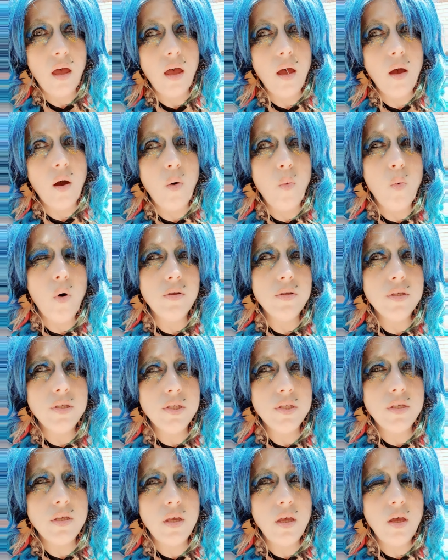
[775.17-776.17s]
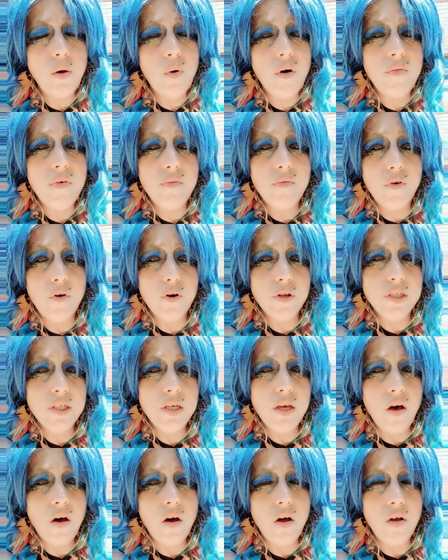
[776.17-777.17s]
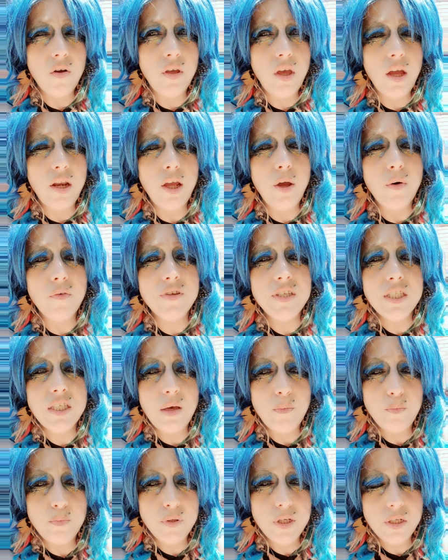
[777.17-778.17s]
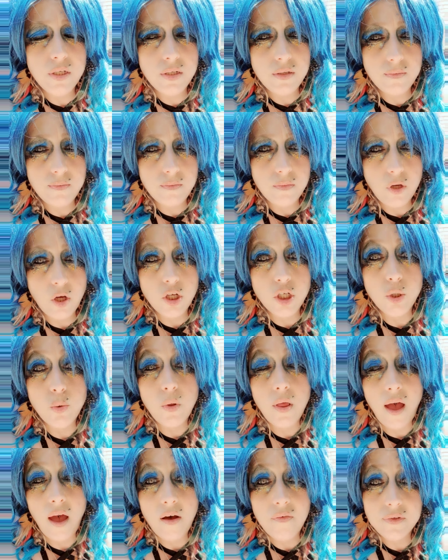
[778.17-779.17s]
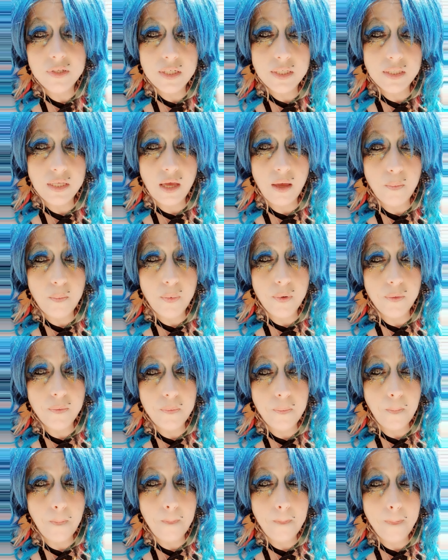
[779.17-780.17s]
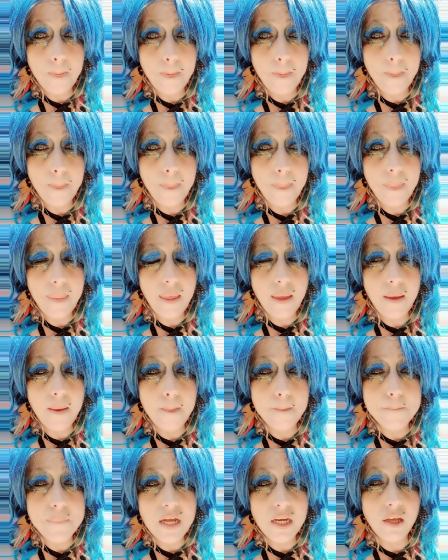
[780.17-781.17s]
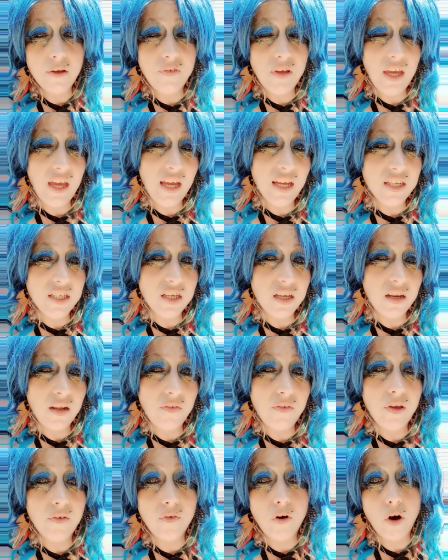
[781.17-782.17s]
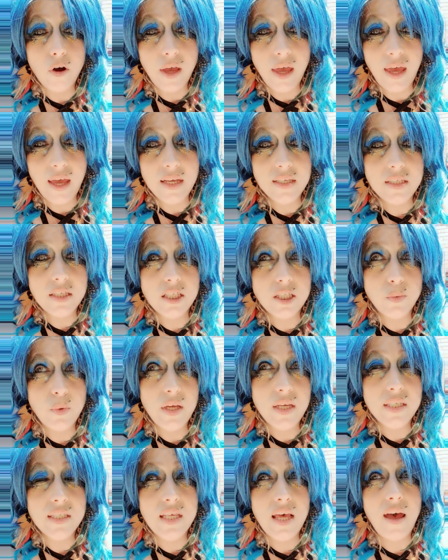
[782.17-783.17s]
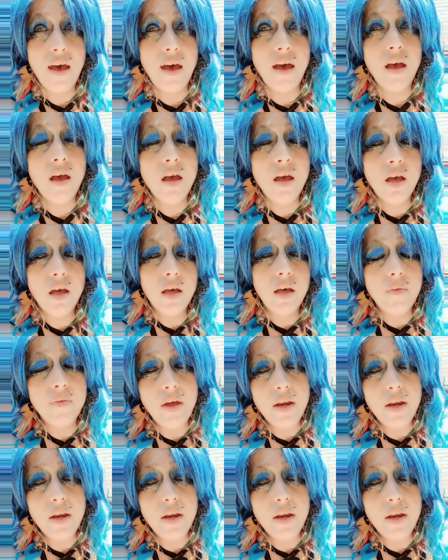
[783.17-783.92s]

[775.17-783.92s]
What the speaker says: Once you have invoked it all and you have sipped, because you will have to sip, and you've eaten if you've got cakes and sweets there, then